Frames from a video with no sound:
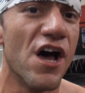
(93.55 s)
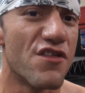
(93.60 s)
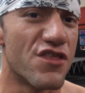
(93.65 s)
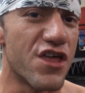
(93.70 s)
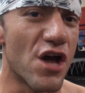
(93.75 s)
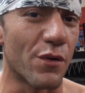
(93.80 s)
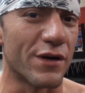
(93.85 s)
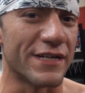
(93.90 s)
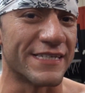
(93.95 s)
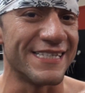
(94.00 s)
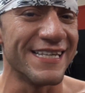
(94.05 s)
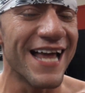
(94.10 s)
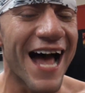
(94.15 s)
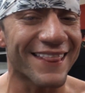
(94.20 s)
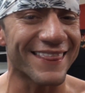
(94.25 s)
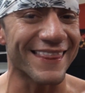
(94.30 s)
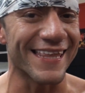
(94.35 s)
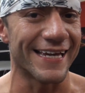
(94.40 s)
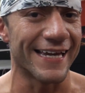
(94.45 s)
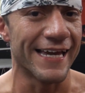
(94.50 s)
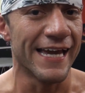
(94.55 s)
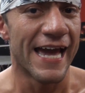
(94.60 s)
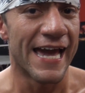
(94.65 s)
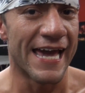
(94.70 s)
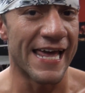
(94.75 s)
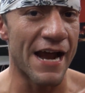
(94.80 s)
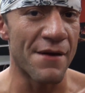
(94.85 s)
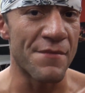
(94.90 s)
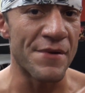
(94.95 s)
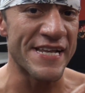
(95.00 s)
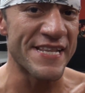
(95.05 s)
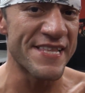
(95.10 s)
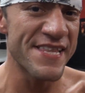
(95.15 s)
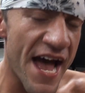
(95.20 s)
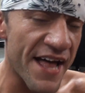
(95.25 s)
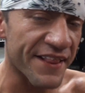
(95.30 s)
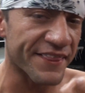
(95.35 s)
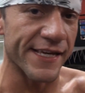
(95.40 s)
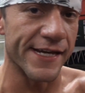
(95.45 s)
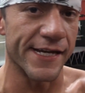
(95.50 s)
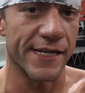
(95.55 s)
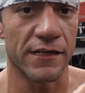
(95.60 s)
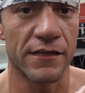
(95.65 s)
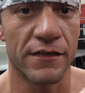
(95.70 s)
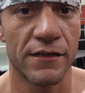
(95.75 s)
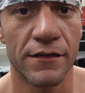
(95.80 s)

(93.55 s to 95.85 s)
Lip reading: There was nothing, and I mean nothing,